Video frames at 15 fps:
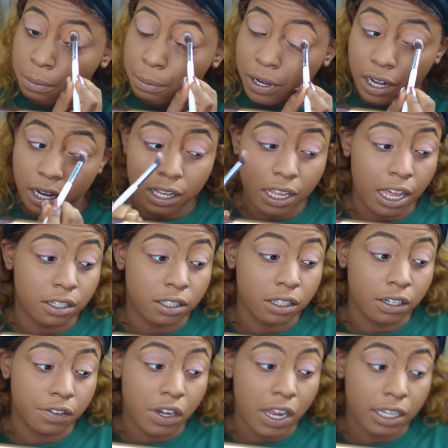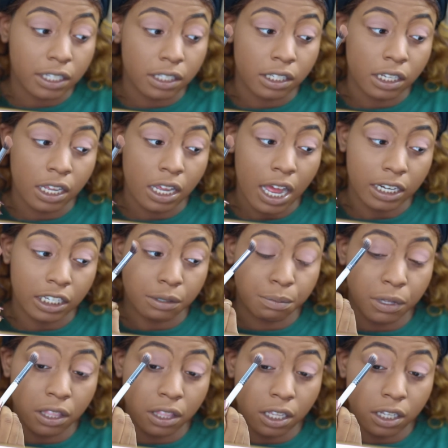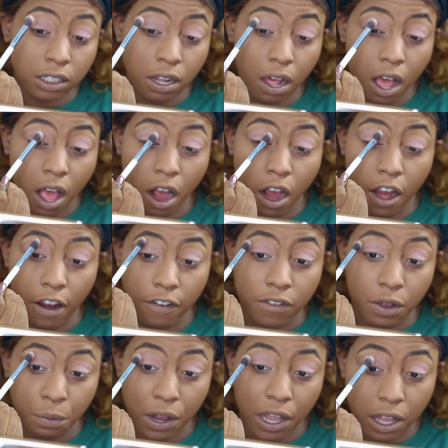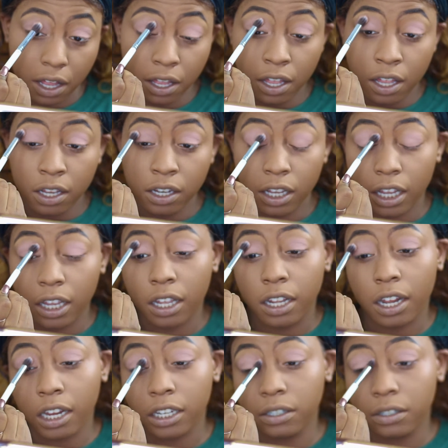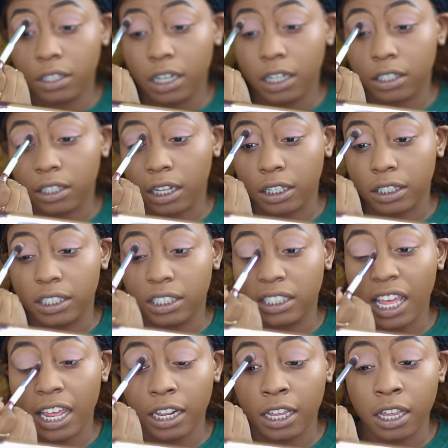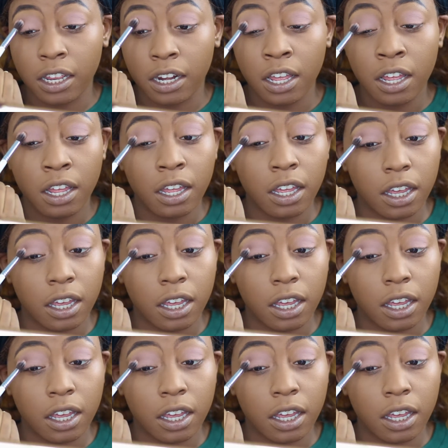But yeah, so as you guys see, I just put this everywhere and I use it as like a setting,